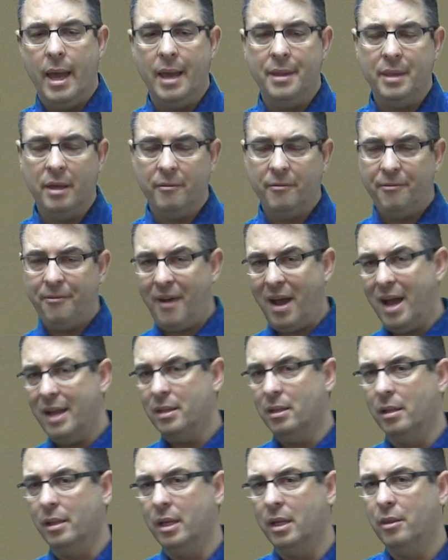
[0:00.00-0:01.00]
And then
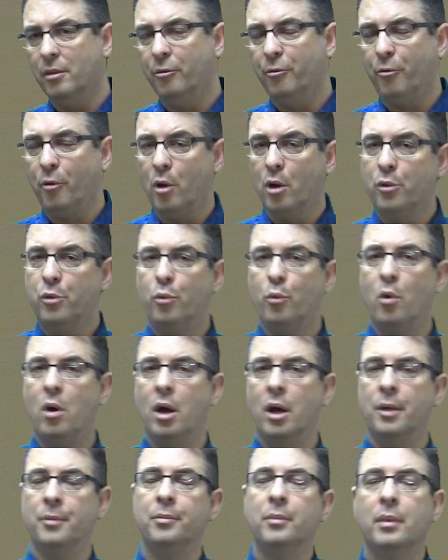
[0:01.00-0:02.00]
finally, the 4th
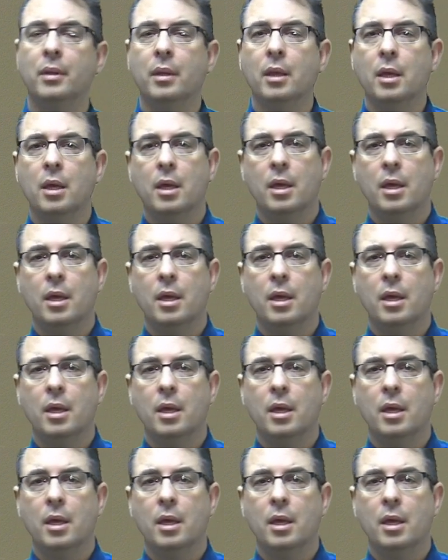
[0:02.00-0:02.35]
one